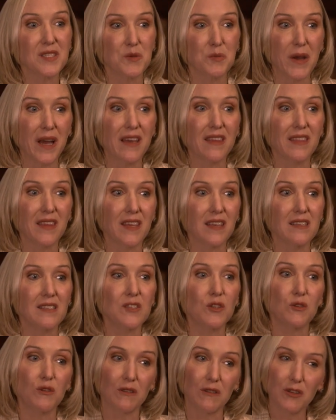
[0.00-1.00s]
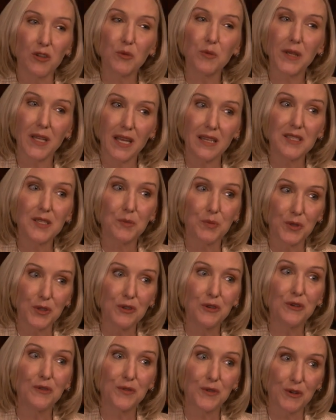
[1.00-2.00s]
us to buy things that are a little bit
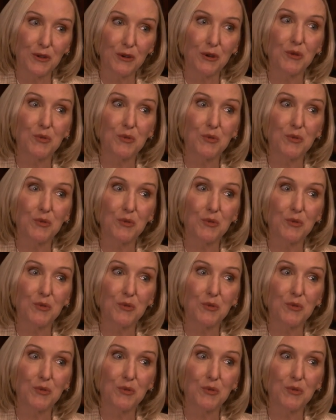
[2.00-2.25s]
atypical for